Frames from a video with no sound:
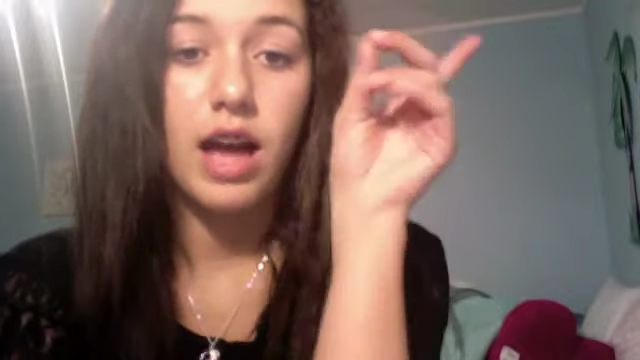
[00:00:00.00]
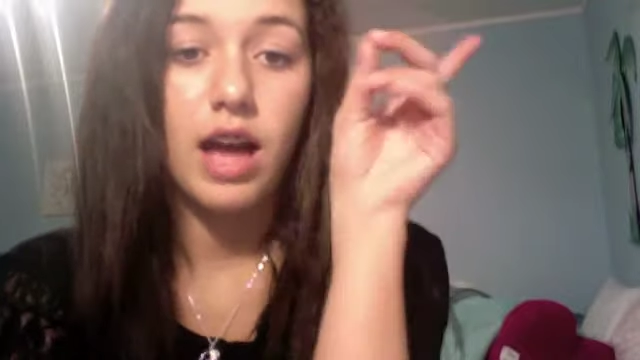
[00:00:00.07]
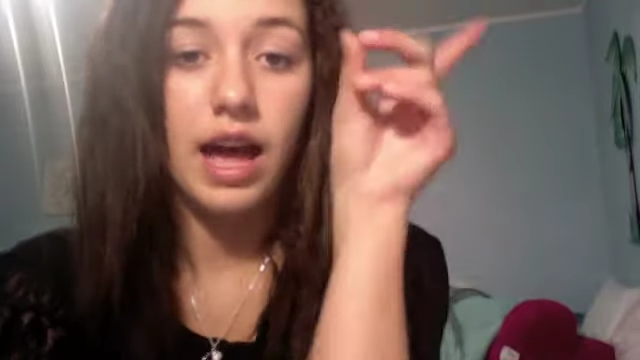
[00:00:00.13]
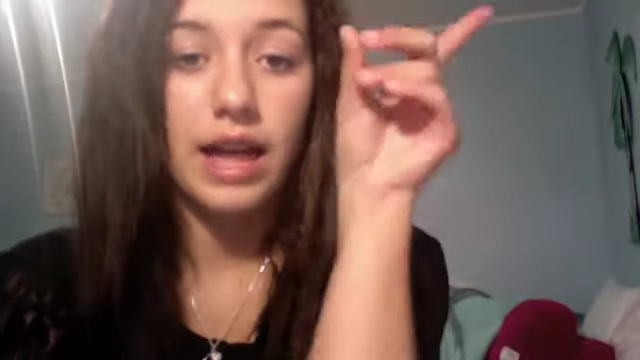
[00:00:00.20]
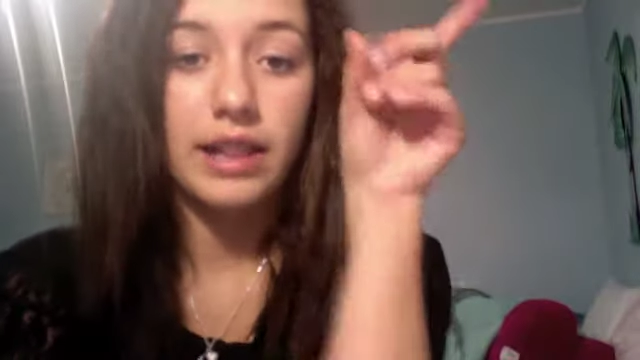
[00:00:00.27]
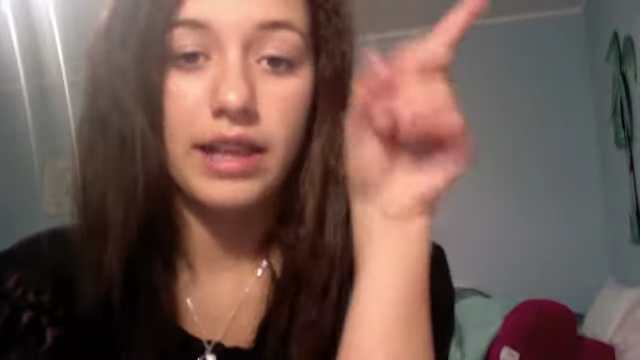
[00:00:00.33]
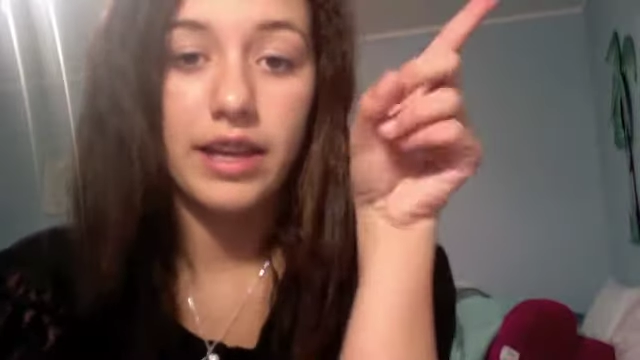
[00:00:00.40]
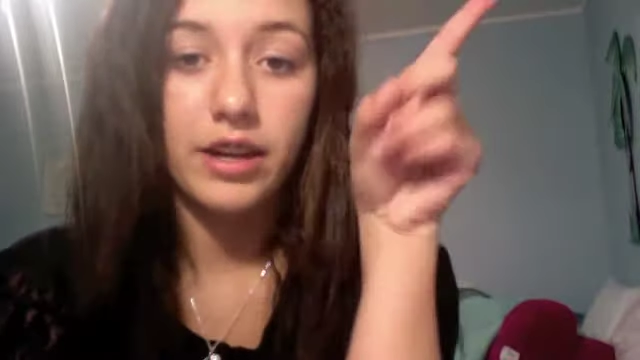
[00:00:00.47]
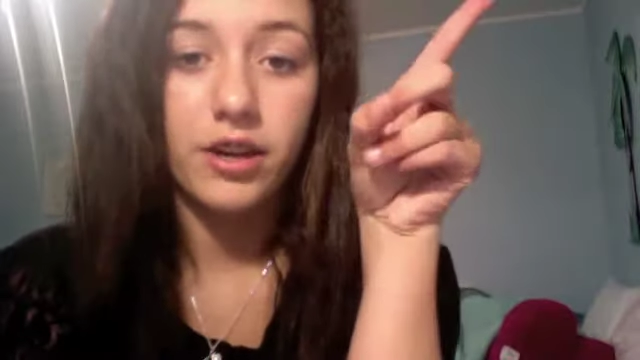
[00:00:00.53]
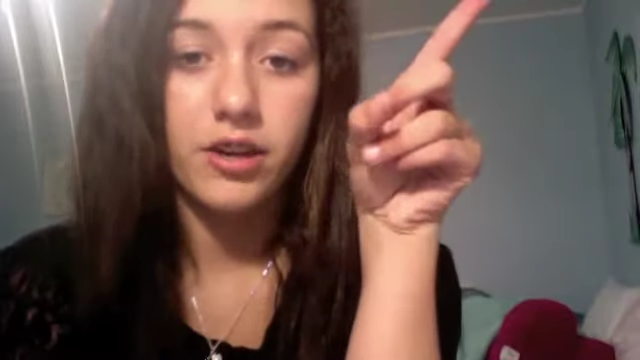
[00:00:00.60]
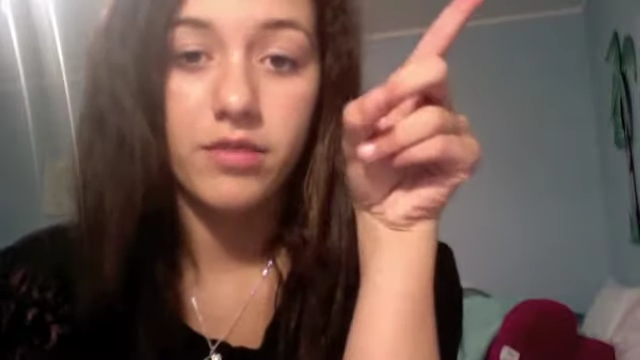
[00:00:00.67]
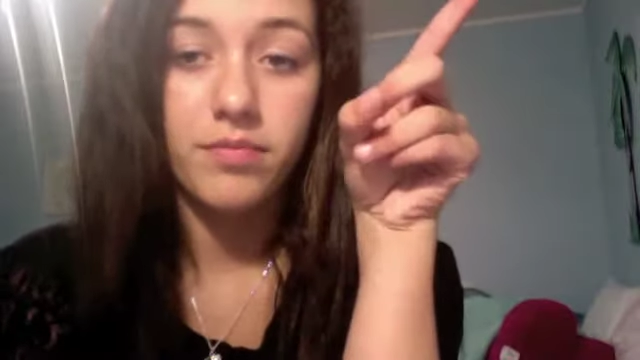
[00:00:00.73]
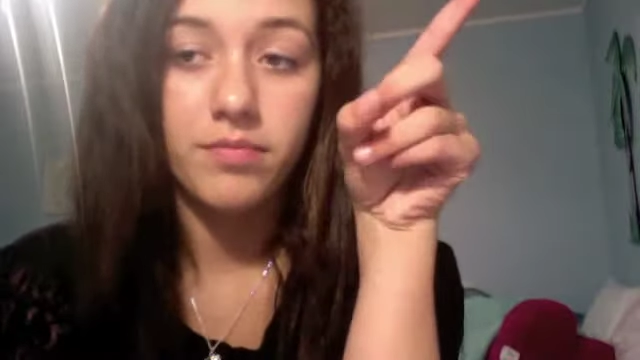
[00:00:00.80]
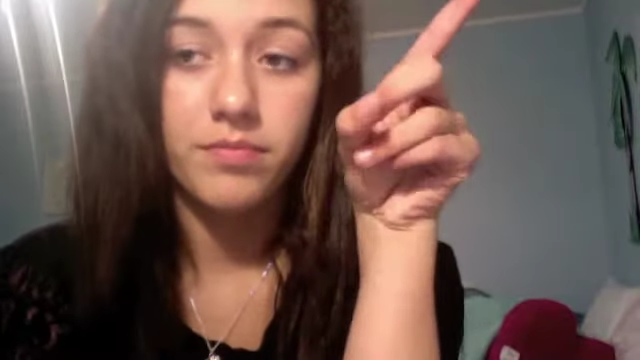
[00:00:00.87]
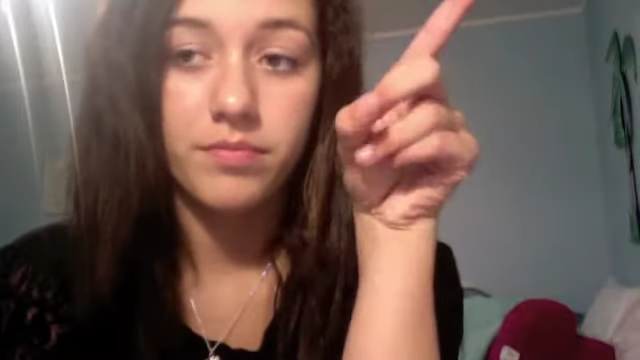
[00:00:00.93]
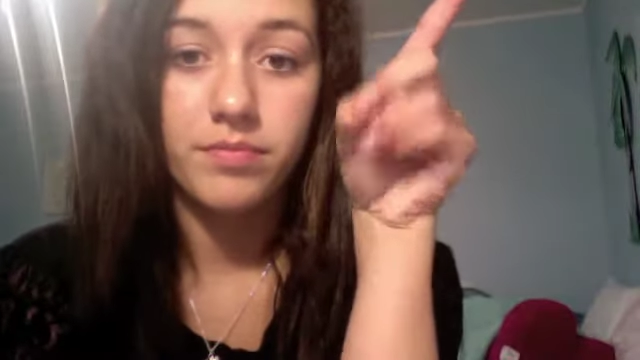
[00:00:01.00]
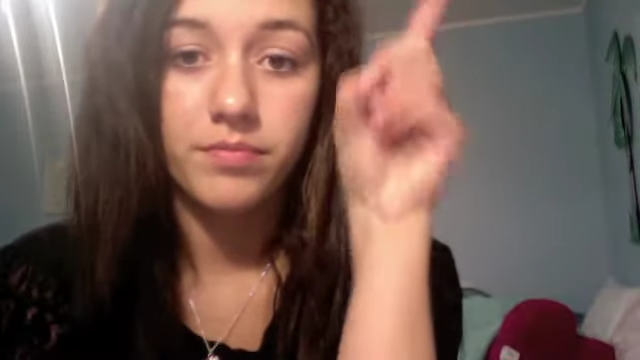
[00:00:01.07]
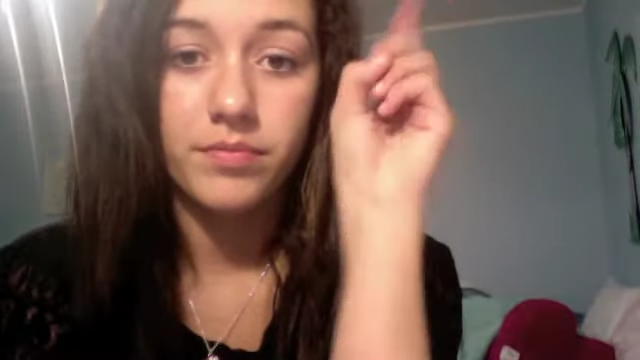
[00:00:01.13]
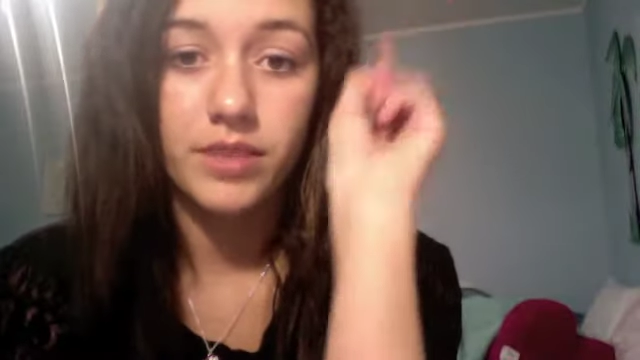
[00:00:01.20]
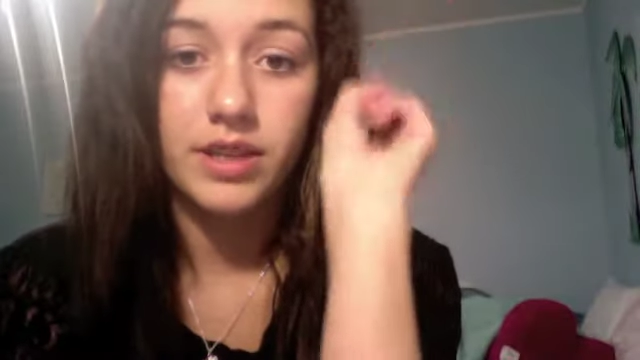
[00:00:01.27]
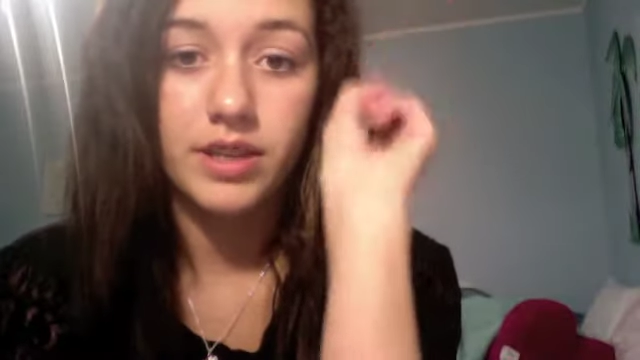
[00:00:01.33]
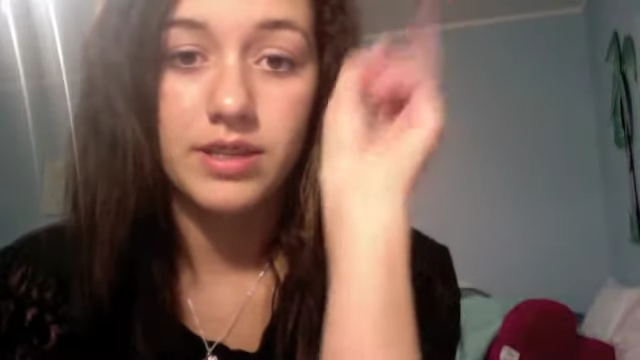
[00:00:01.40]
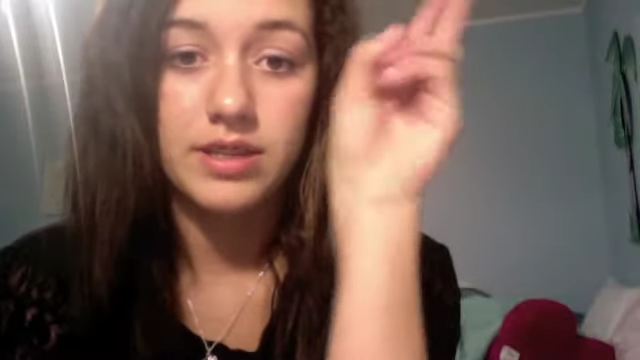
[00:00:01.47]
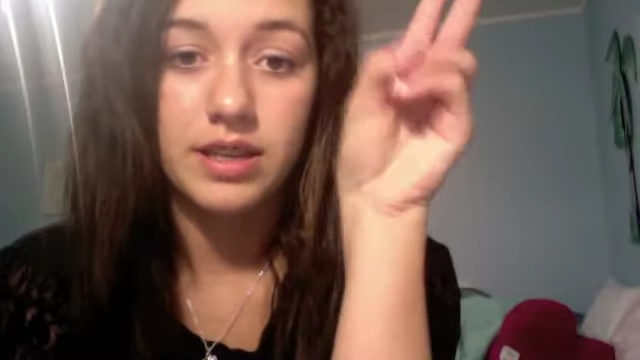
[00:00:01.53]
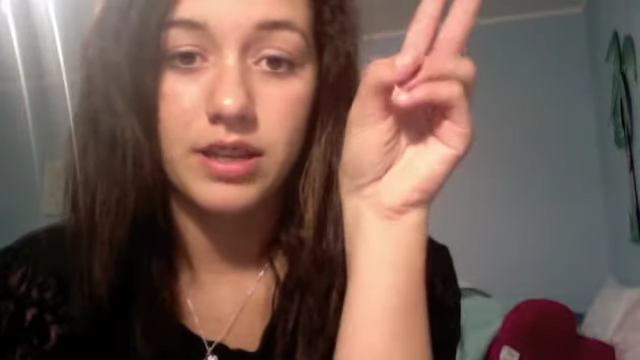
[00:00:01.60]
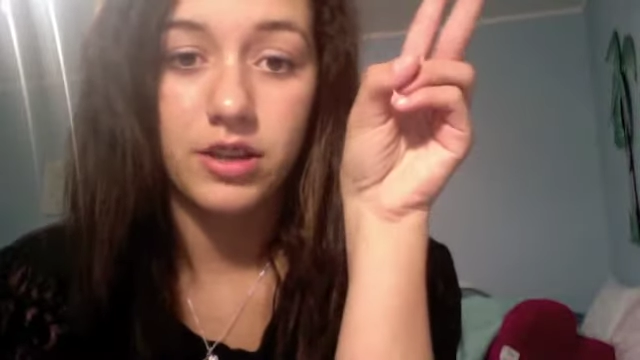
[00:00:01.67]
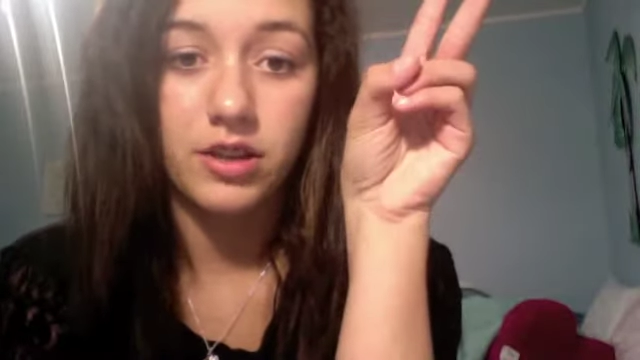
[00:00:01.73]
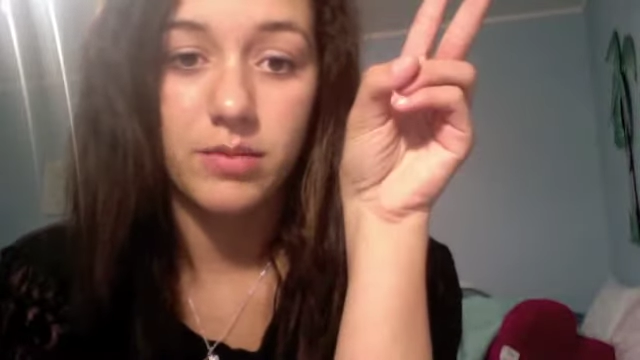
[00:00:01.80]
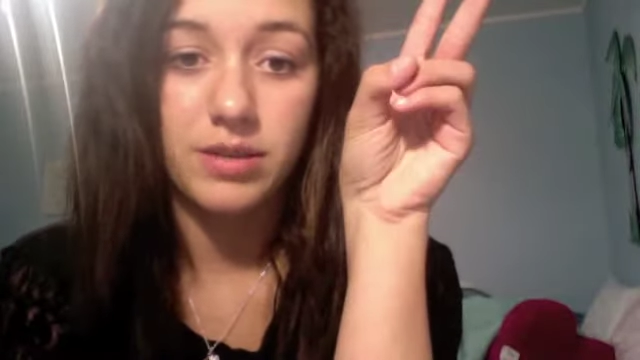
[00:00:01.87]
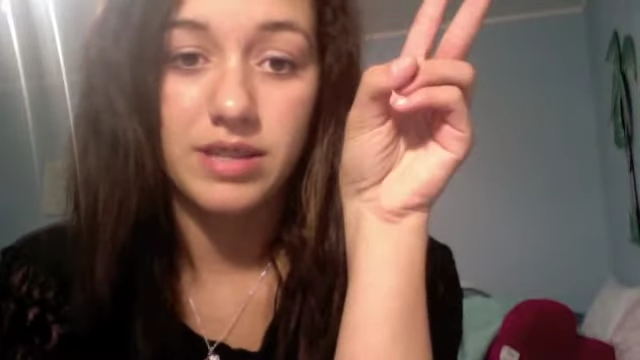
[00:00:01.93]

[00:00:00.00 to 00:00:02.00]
Eyeliner, concealer,